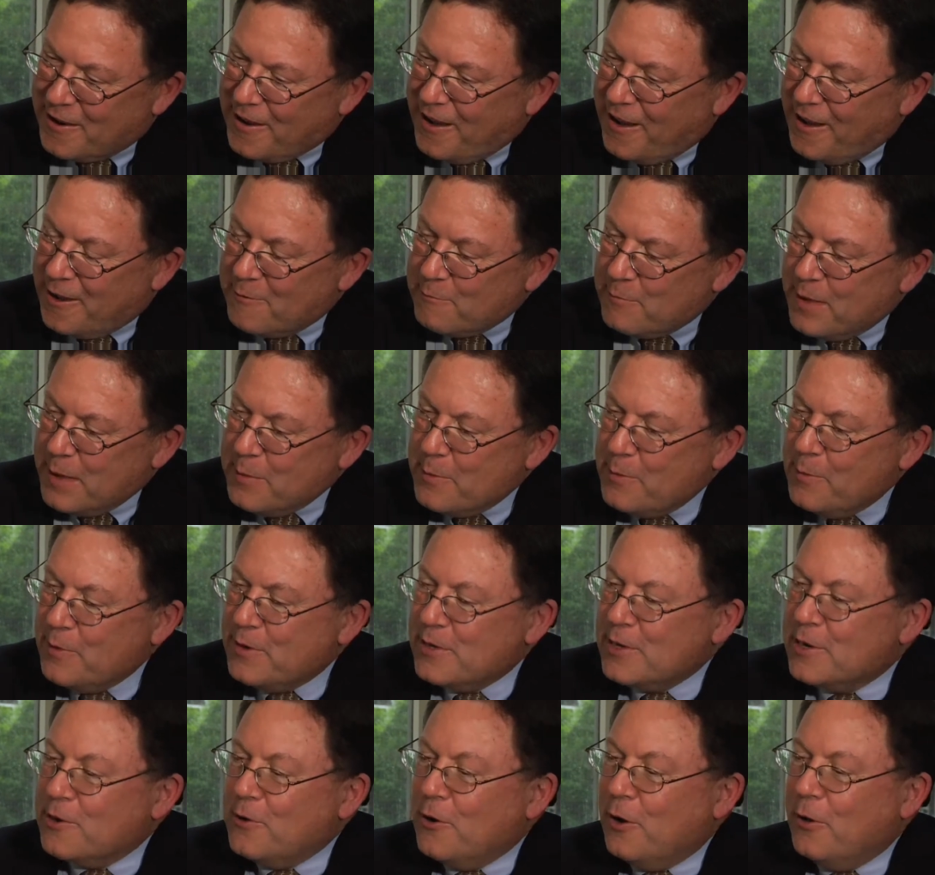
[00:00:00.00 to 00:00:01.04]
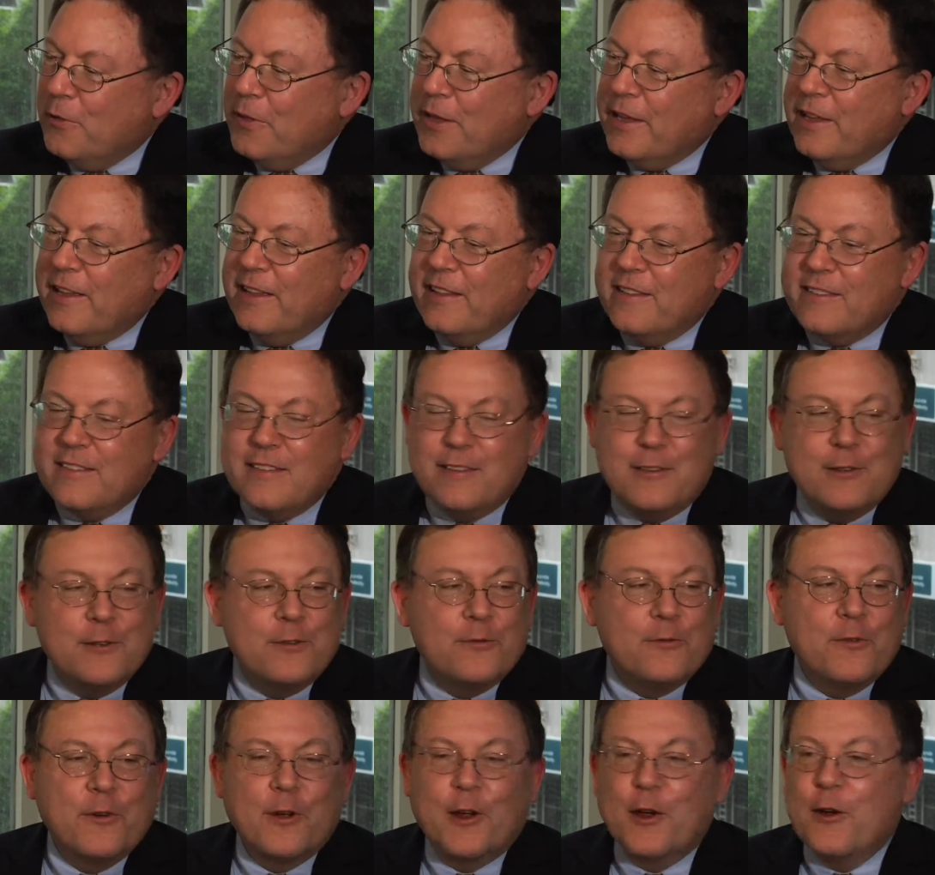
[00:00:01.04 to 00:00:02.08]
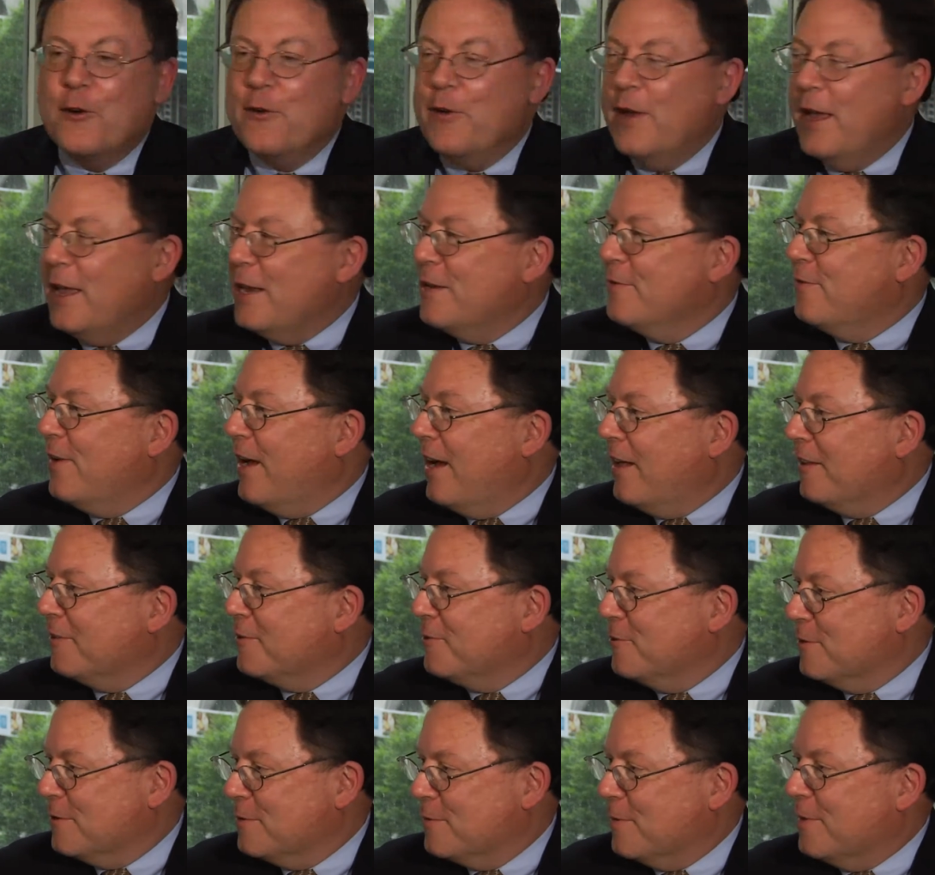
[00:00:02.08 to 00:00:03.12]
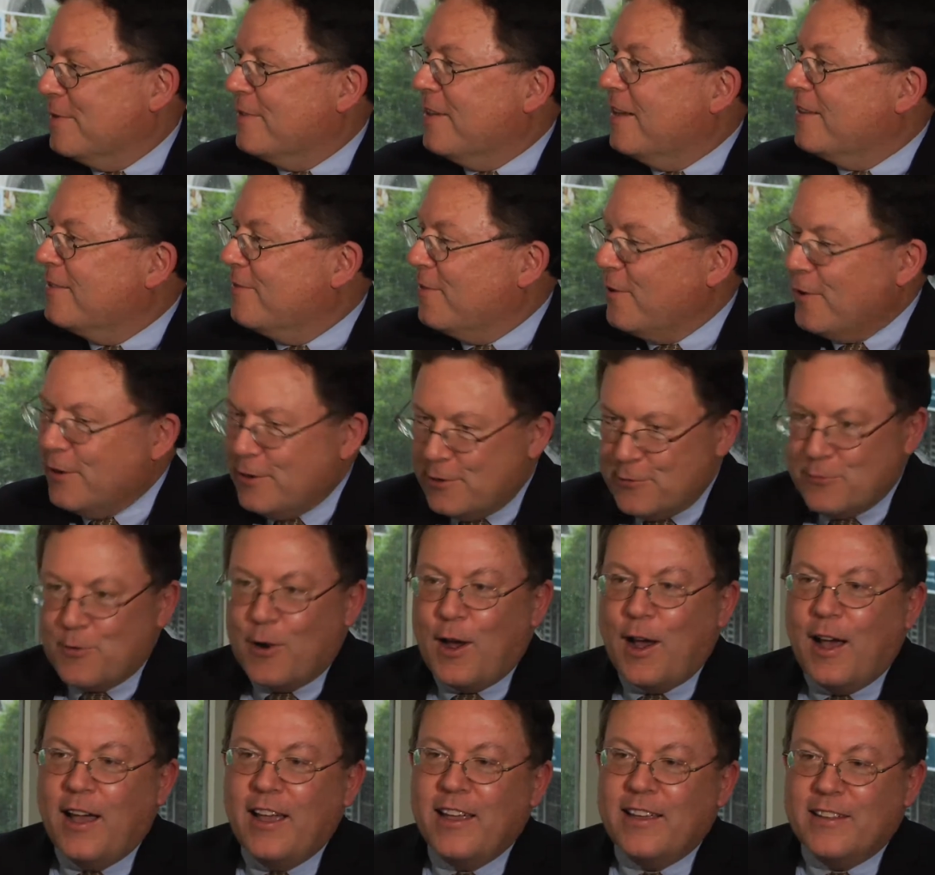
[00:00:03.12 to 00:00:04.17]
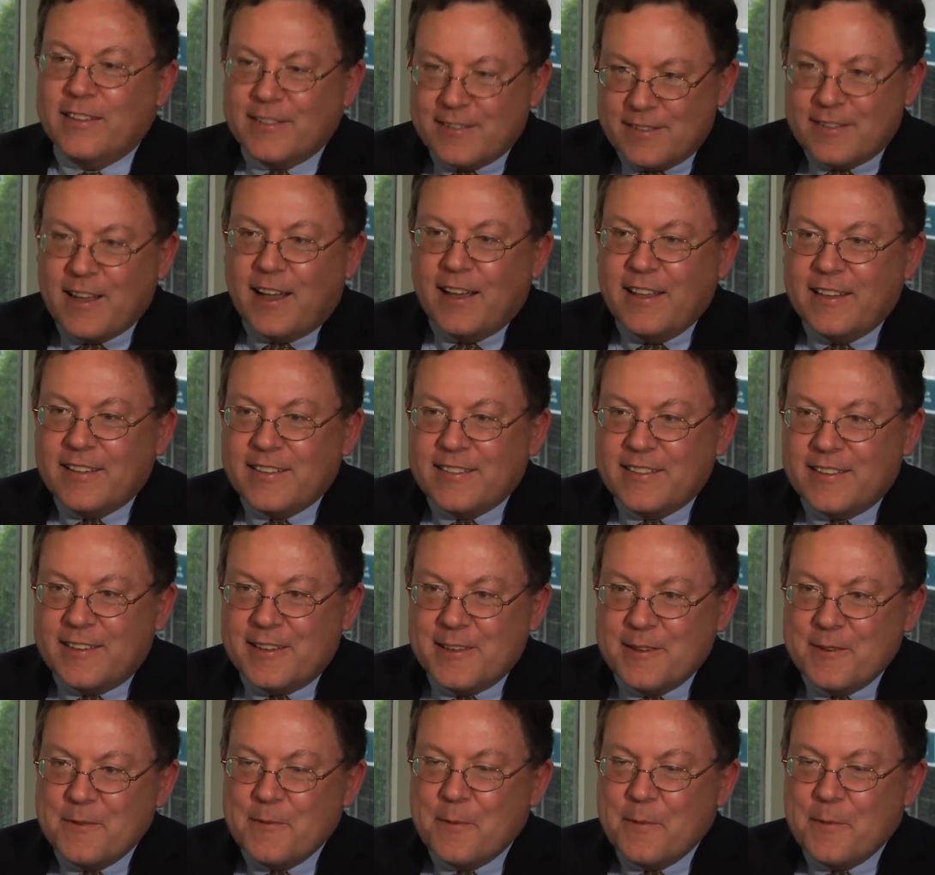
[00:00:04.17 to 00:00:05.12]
Uh, maybe we should call it the Institute for Creative Altruism because that's very dry and sciency.